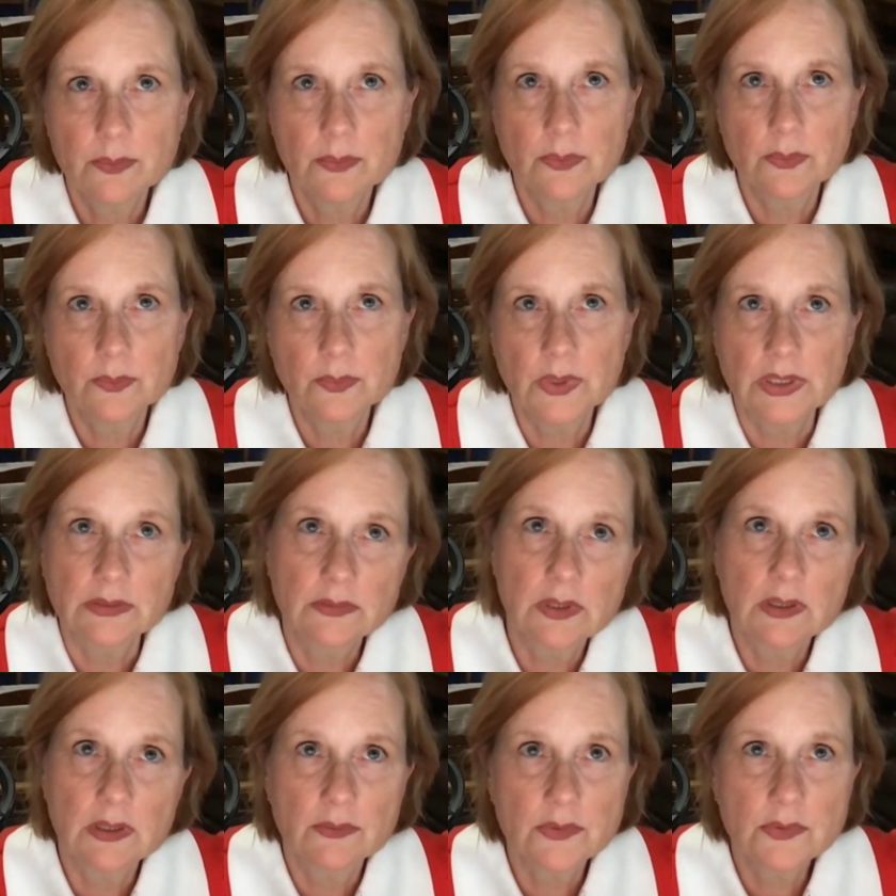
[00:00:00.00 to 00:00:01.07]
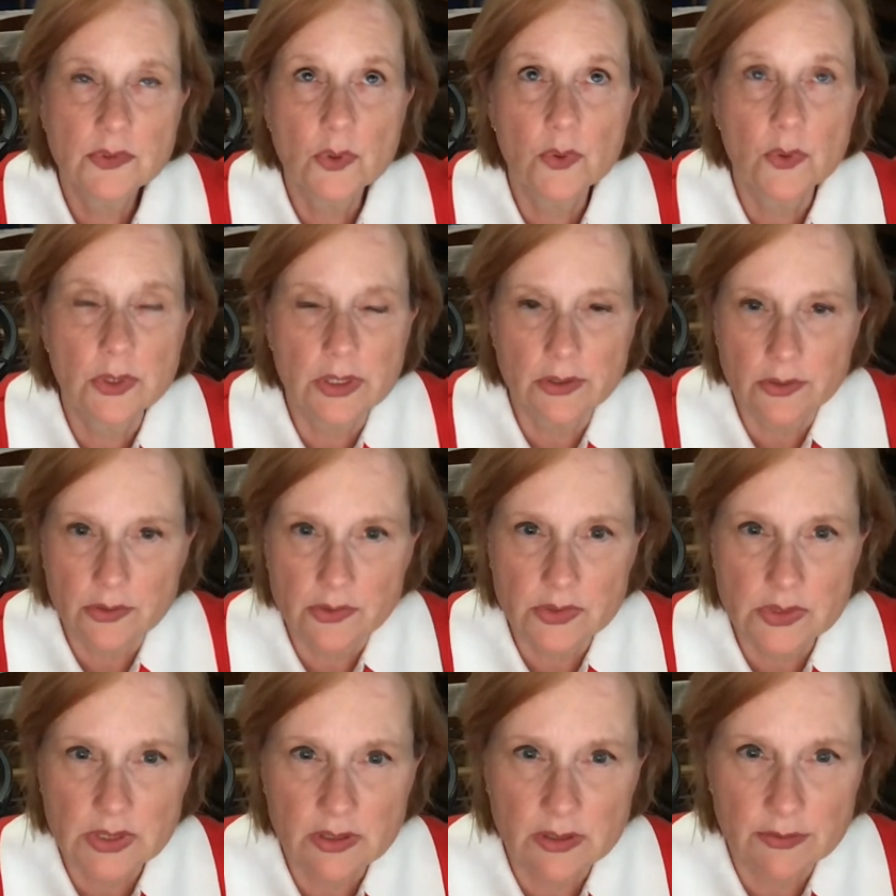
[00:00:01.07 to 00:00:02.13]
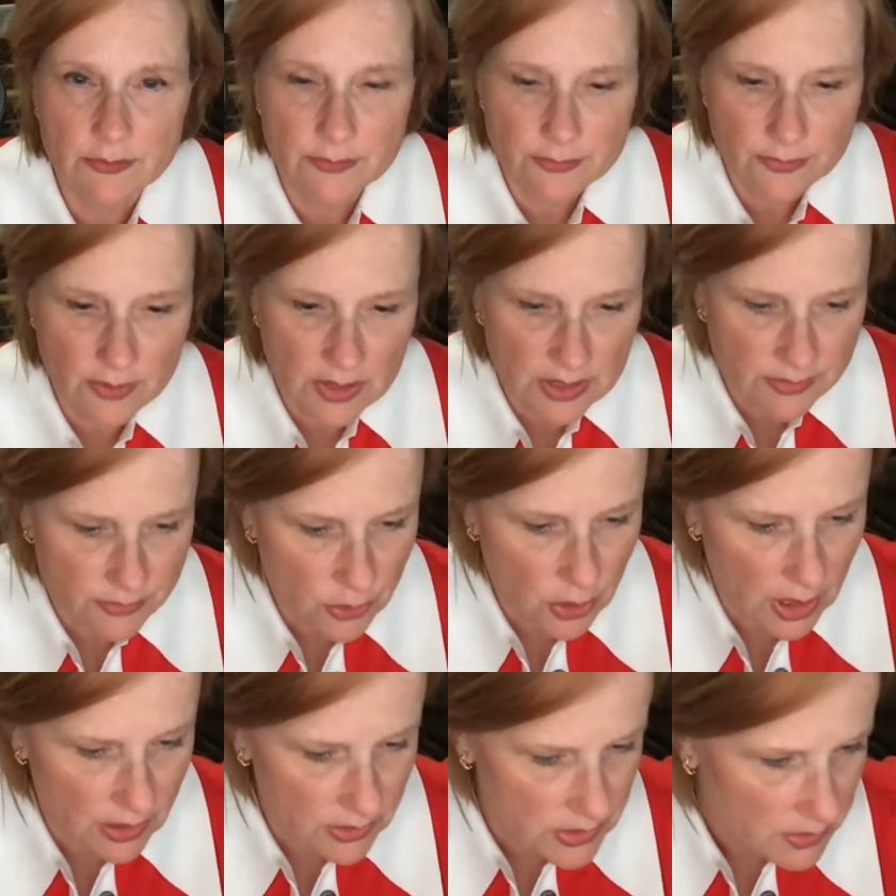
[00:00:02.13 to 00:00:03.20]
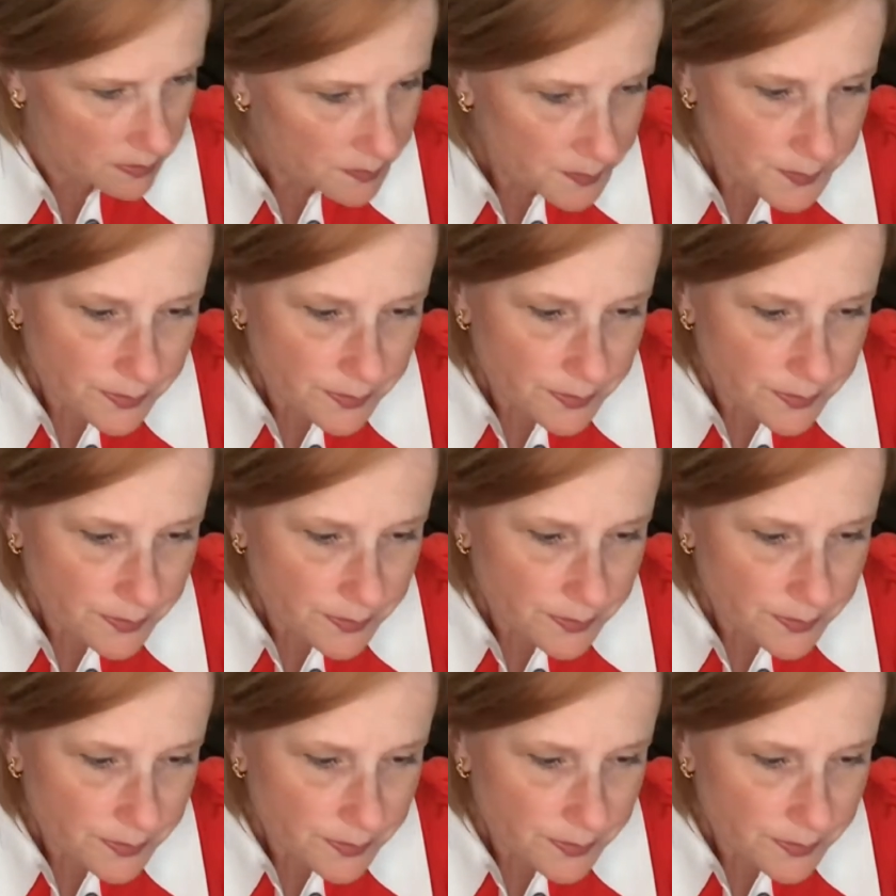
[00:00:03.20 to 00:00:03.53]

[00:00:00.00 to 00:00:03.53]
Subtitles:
what 2 years of trials.